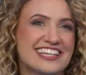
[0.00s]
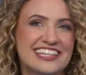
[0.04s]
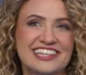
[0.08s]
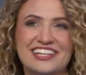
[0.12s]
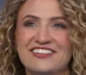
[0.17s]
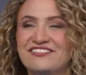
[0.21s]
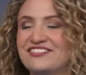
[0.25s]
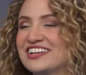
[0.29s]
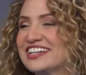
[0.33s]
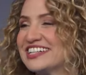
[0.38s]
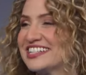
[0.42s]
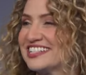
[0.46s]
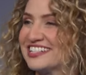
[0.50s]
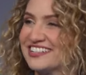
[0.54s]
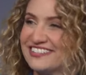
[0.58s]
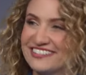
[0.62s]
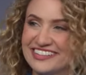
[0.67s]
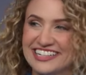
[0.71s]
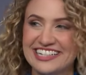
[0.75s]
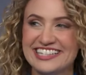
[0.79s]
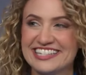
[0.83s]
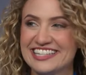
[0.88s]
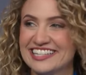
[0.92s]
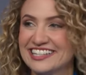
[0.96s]
and the big
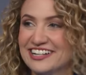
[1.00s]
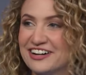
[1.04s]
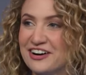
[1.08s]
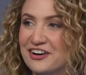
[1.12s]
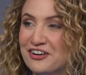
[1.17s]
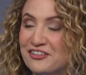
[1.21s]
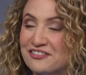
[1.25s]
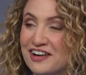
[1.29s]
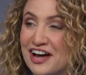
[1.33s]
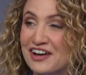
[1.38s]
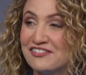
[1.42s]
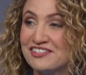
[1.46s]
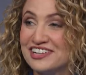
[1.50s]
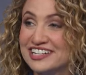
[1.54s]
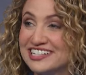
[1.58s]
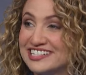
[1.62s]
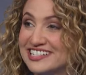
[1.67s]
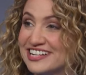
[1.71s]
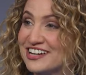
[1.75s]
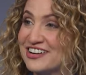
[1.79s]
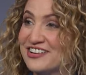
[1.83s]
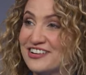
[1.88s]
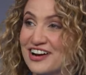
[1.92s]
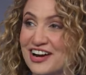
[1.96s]
screens and the whole vibe. It is
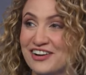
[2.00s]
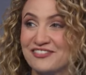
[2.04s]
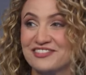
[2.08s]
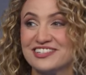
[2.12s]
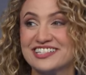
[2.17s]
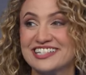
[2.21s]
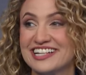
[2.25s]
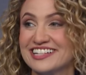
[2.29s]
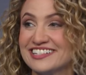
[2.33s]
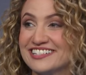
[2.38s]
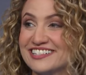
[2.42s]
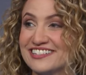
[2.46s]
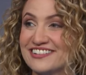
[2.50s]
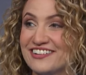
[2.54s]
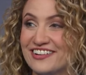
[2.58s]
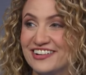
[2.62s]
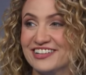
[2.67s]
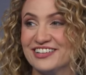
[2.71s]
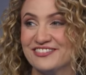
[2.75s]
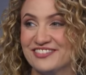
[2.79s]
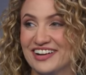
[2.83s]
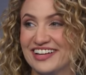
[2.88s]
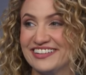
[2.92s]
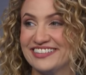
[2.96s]
incredible. Tell us
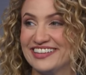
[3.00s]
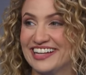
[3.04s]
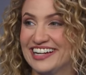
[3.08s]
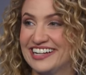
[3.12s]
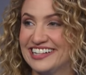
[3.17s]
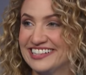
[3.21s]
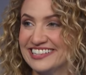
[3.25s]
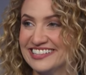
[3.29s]
all about that.